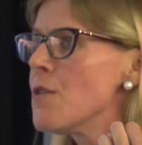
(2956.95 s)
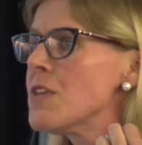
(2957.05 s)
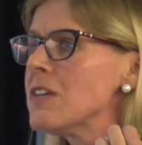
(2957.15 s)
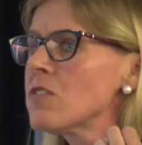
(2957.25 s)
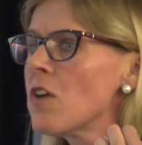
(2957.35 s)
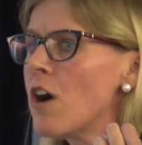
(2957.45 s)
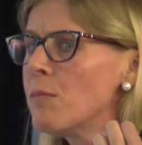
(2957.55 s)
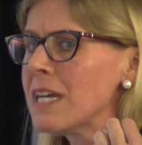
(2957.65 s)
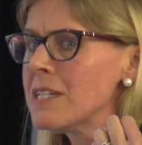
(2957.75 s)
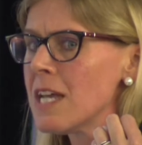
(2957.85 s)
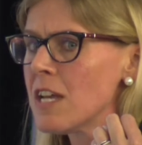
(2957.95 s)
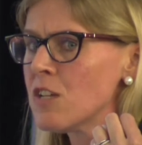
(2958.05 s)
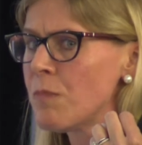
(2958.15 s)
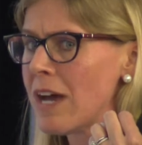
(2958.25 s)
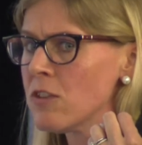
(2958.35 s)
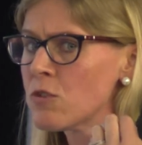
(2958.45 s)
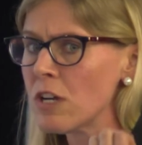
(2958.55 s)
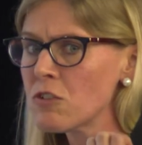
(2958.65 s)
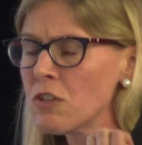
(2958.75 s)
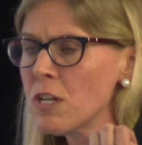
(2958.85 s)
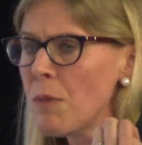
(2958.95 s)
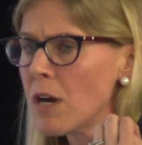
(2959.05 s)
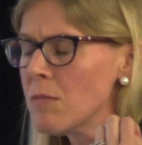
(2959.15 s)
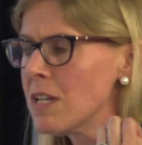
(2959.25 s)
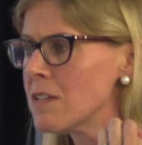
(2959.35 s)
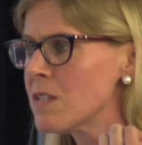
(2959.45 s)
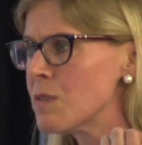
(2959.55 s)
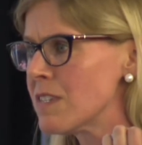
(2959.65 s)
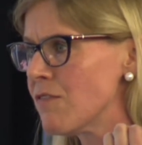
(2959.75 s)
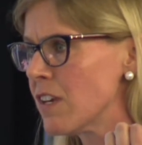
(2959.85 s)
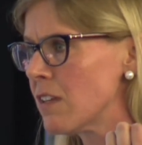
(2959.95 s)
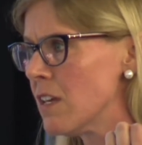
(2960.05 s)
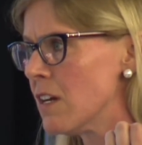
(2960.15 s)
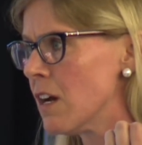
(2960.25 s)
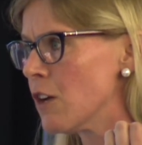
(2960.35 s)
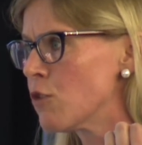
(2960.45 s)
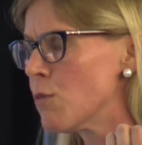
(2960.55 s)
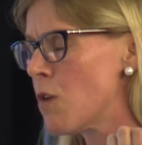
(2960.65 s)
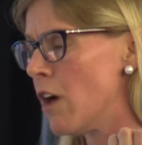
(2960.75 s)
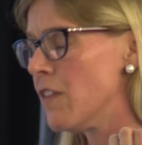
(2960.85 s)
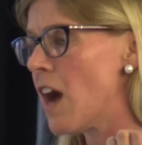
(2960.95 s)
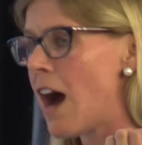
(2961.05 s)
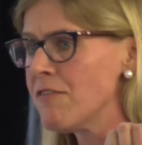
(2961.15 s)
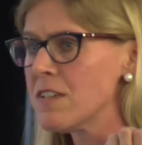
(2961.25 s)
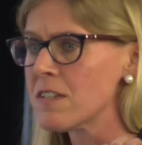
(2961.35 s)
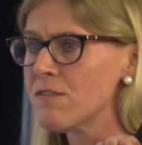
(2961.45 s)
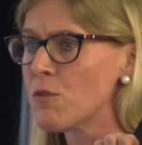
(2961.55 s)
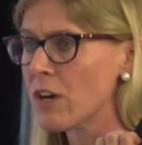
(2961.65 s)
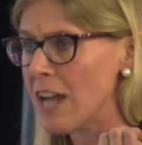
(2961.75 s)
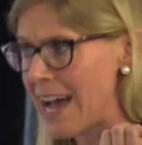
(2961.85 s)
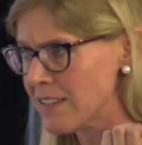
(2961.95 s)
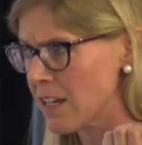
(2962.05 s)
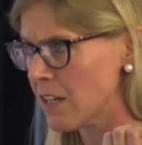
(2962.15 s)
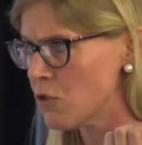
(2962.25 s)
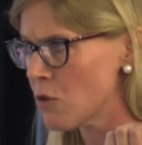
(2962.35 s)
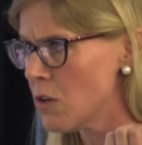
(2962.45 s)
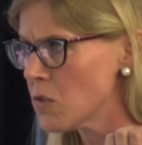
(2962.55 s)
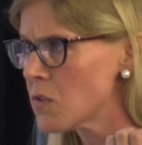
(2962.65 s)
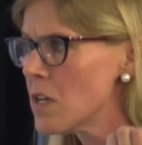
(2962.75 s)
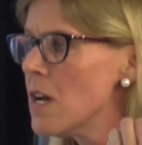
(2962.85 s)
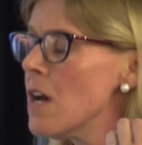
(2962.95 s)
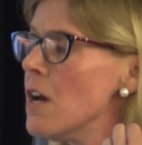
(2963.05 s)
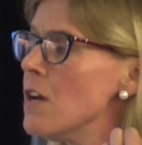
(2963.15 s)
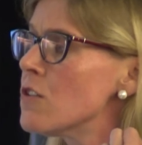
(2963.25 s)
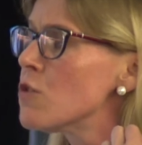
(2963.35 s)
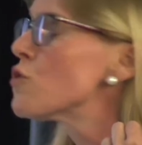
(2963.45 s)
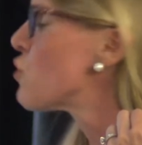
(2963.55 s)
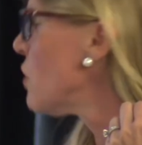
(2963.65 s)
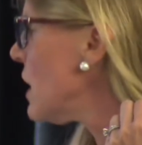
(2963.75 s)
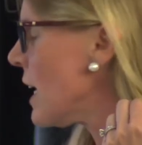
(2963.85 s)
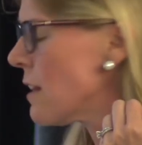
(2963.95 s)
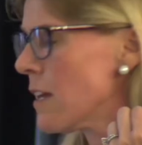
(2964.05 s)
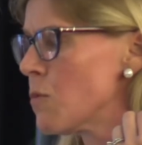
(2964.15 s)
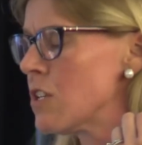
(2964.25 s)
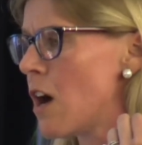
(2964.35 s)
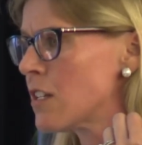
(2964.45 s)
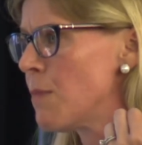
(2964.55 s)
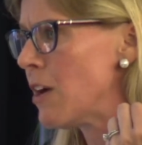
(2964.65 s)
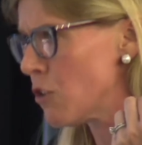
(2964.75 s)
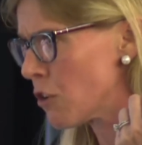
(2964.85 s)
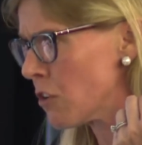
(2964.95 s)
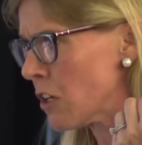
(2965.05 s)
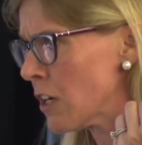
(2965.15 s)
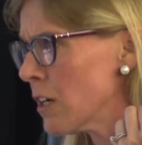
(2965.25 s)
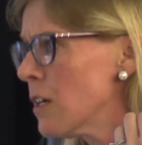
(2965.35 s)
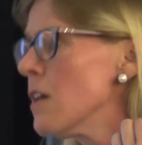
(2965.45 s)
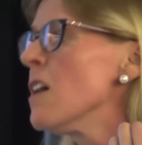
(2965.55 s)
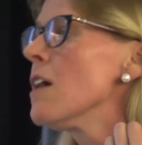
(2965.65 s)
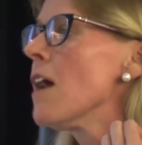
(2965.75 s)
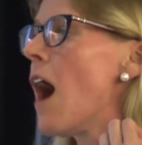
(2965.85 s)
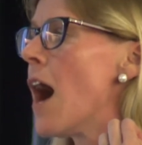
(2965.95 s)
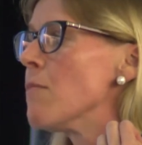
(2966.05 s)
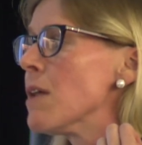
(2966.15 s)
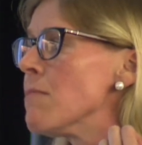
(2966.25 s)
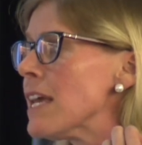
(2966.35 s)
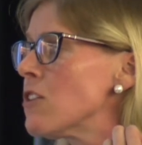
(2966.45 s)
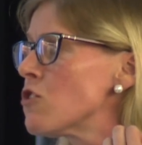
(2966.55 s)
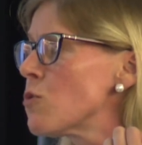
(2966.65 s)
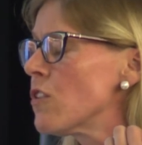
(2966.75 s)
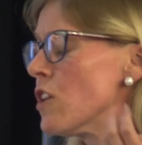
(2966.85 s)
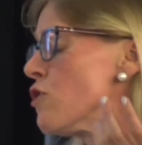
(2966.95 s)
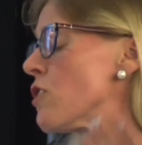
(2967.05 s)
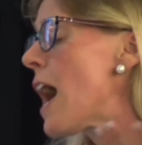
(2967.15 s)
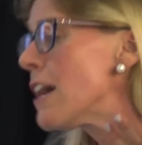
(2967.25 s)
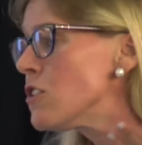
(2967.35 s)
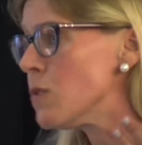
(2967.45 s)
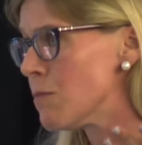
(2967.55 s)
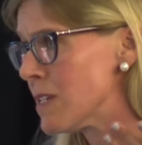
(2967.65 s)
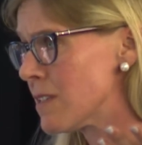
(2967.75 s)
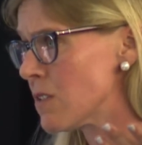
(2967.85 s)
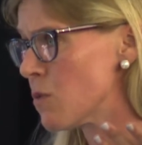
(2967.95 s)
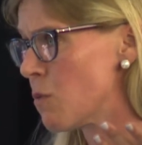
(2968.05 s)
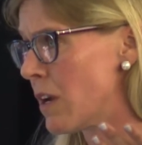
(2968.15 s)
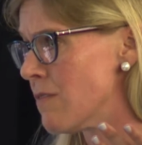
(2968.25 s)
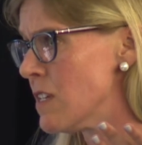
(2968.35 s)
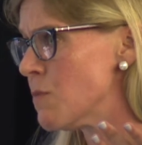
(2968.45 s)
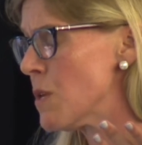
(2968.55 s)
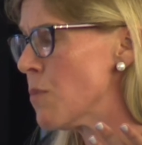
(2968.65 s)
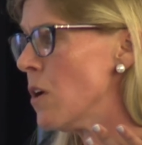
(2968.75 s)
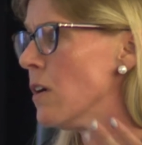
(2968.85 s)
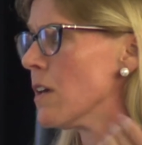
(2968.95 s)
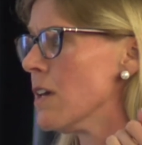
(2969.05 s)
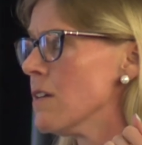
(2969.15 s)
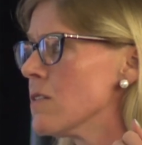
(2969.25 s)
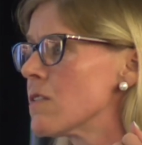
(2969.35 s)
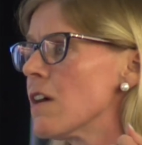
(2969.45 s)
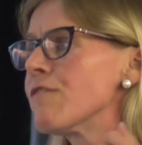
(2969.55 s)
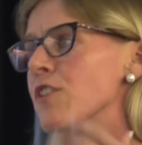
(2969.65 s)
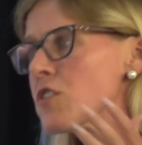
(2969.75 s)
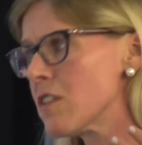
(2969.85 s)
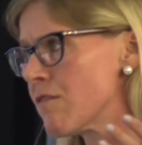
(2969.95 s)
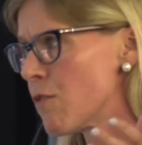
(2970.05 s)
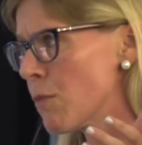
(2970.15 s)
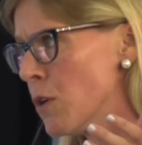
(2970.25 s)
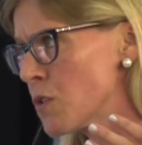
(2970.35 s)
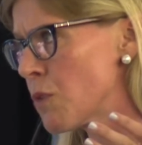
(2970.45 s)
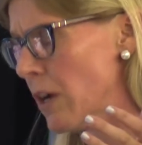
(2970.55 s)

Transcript: These are all maintained by the Treasury Department and specifically a group called the Office of Foreign Asset Controls. So screening, like we talked about earlier, and making sure that you're not doing business with one of these people is a first and foremost